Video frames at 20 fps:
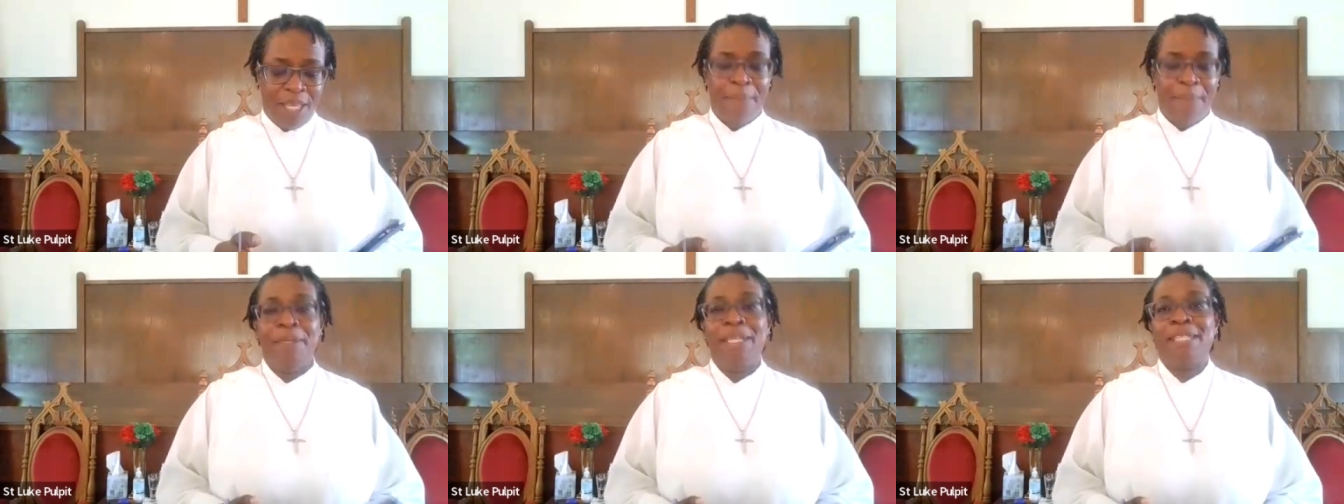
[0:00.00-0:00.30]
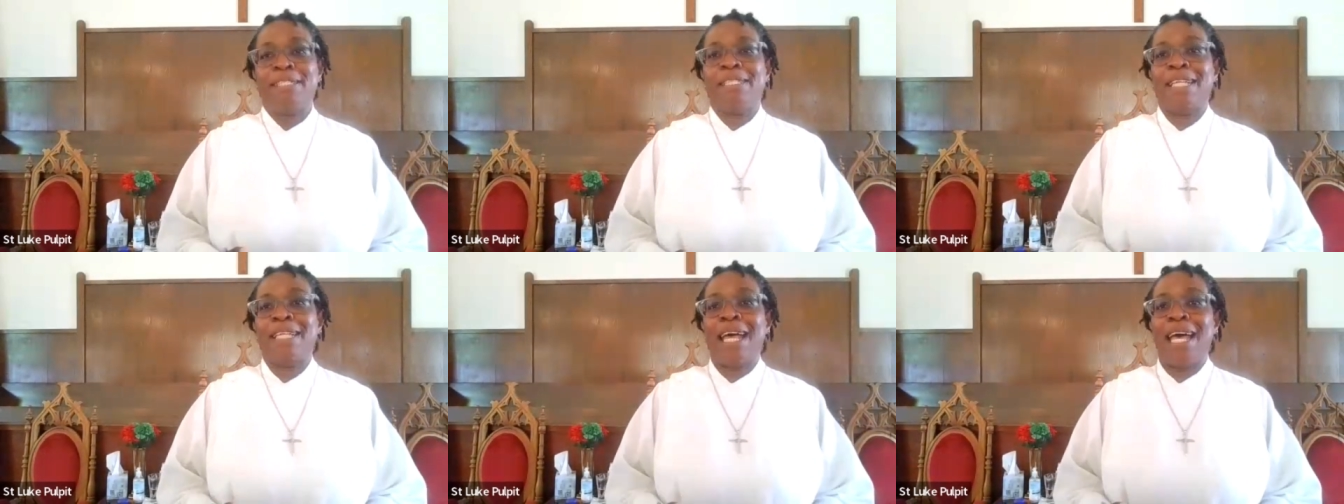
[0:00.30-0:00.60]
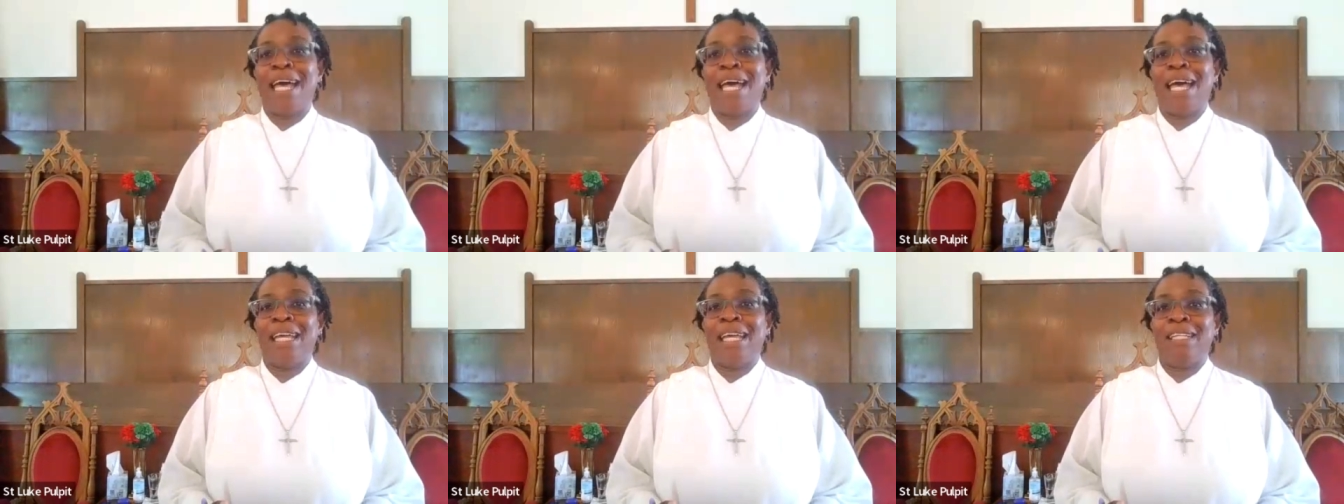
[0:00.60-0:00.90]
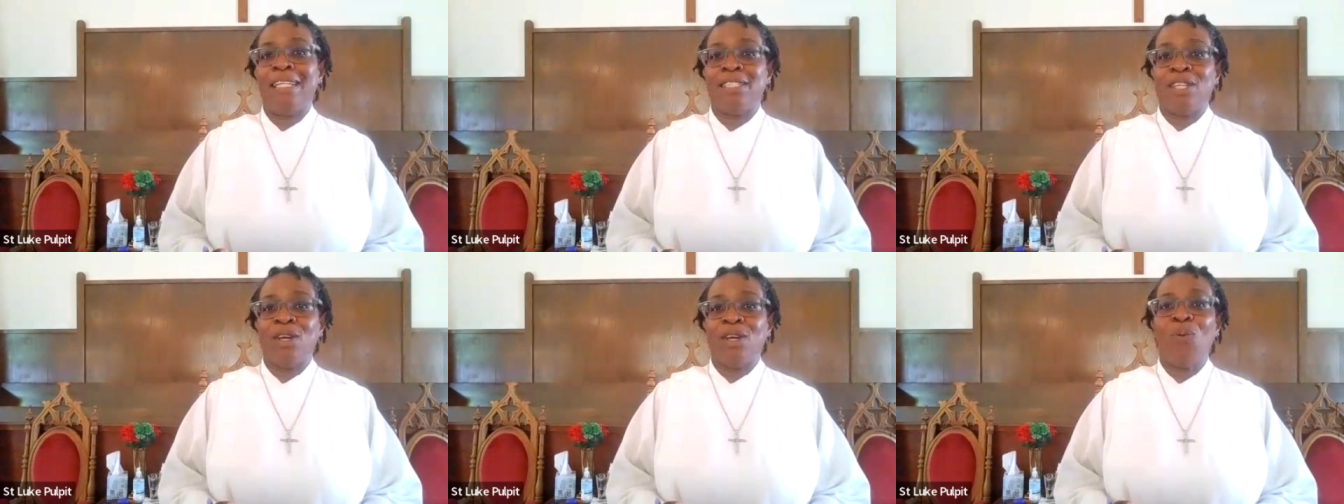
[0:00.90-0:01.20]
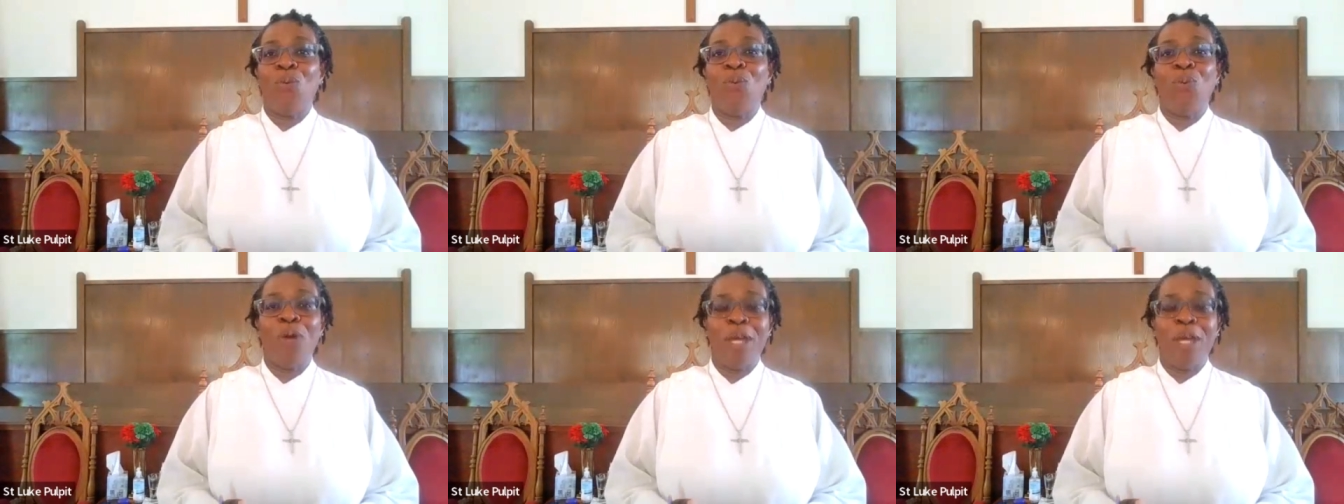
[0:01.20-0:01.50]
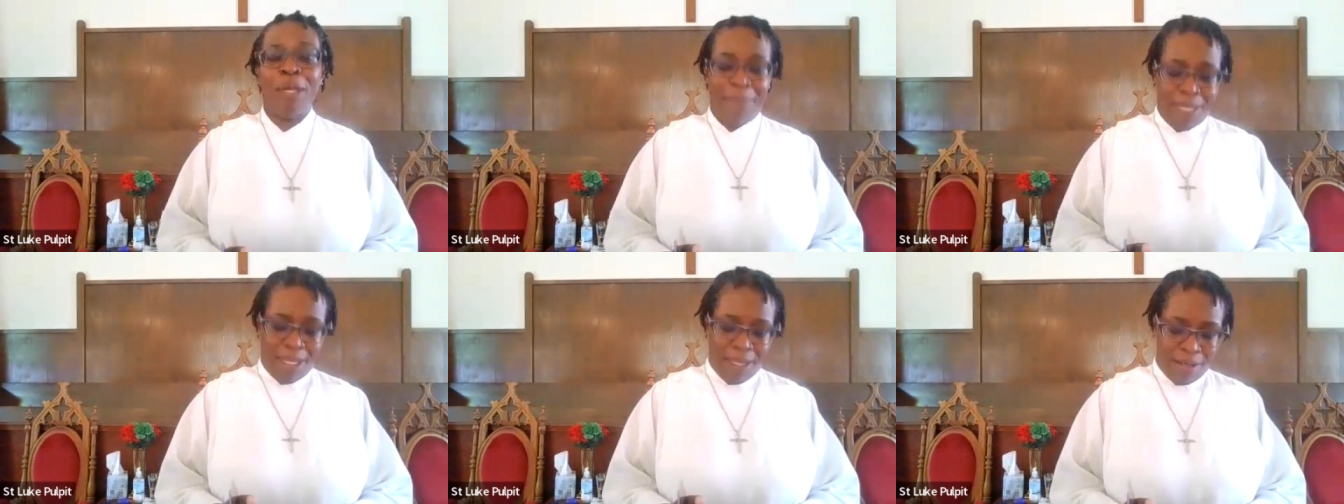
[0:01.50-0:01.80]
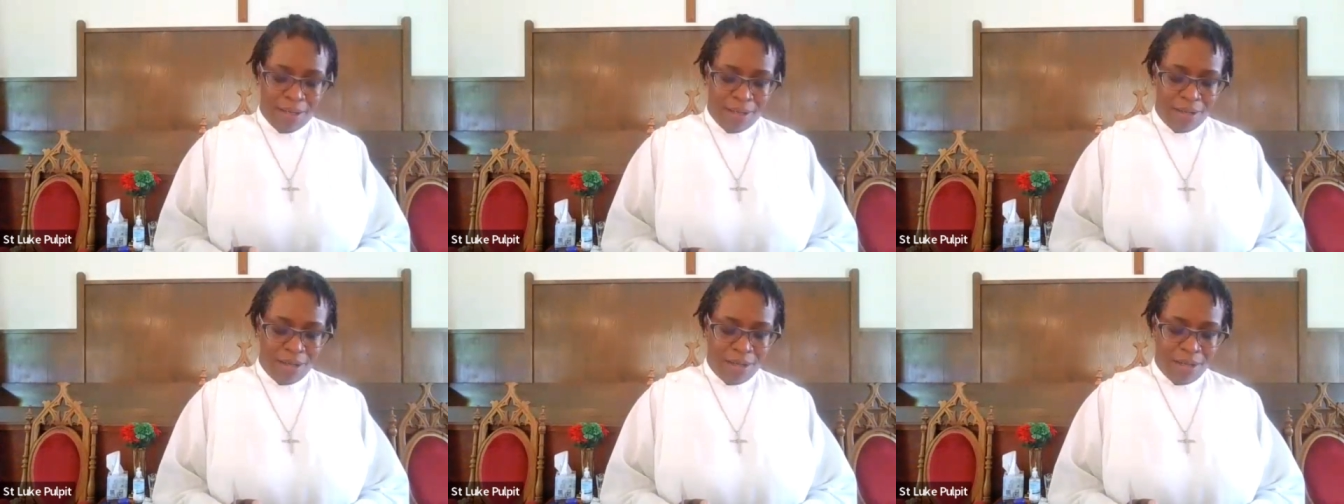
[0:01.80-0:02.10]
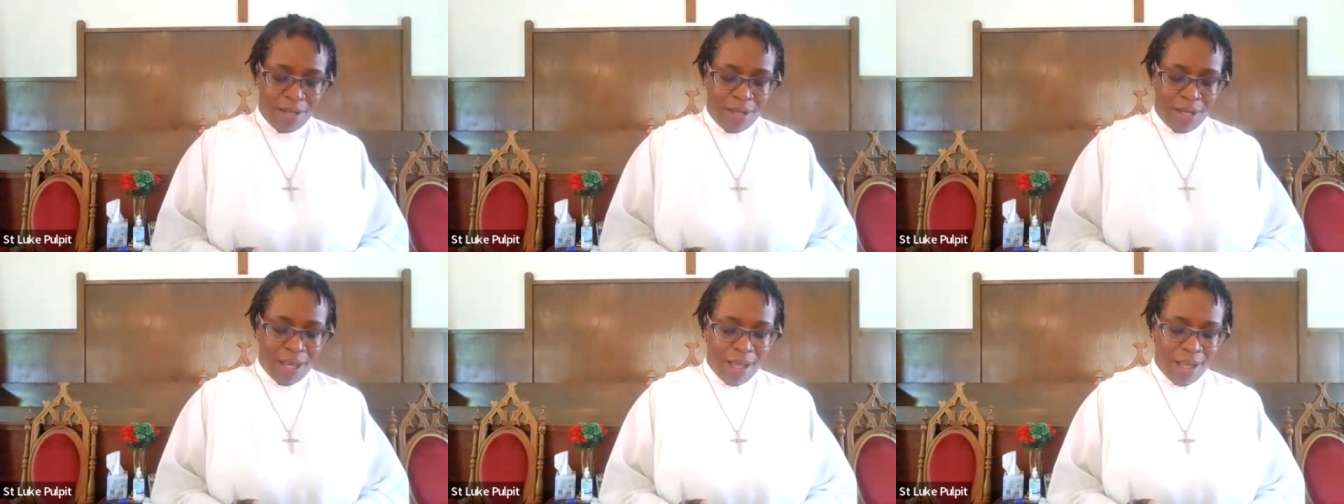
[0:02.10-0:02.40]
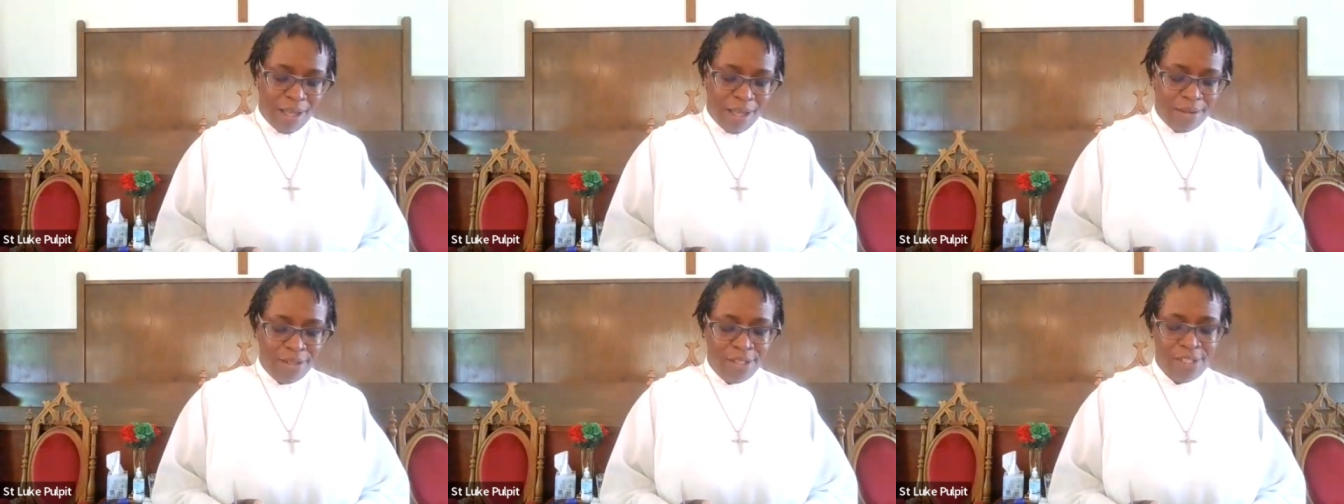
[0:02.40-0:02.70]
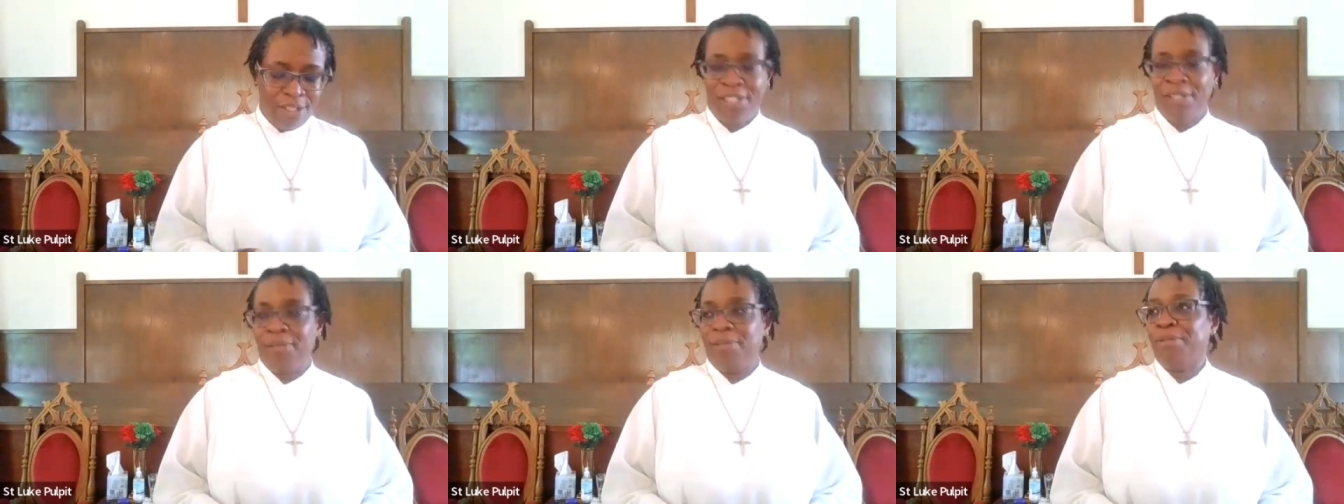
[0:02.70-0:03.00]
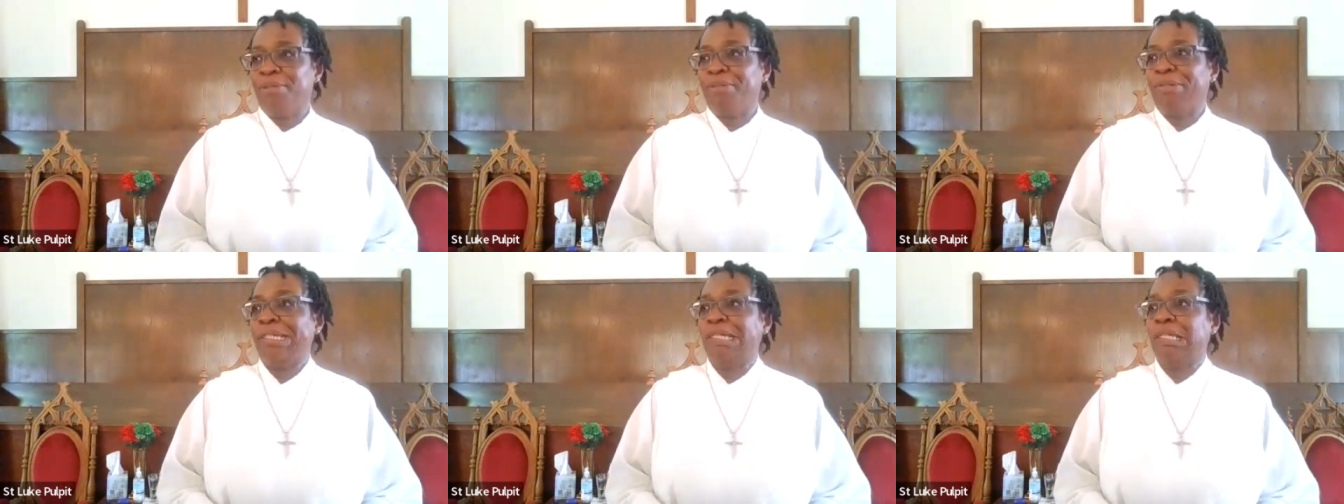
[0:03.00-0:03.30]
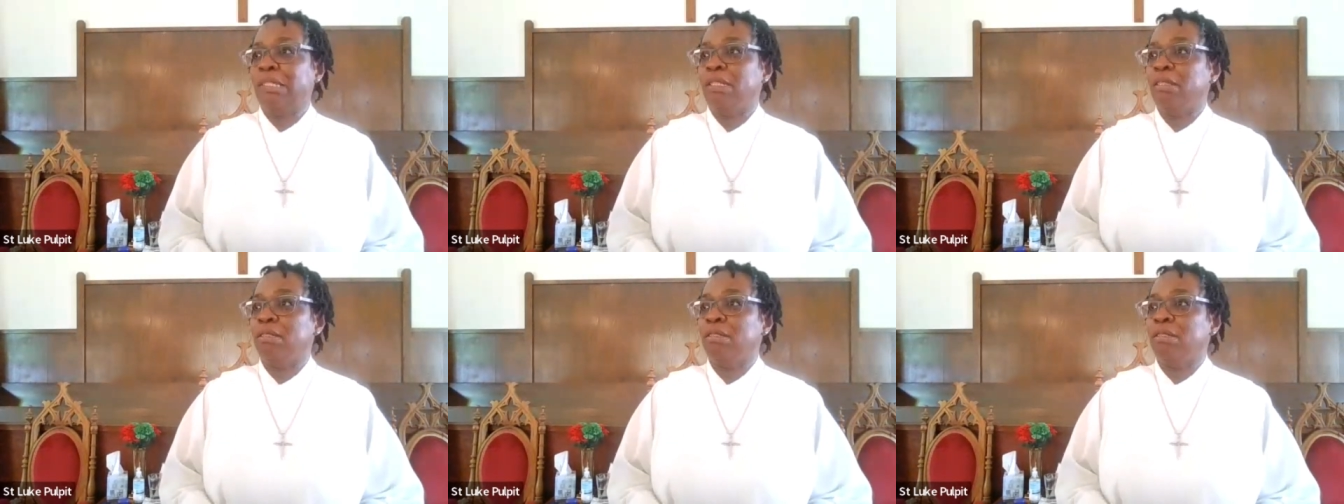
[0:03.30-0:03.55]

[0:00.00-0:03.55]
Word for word: besides women and children.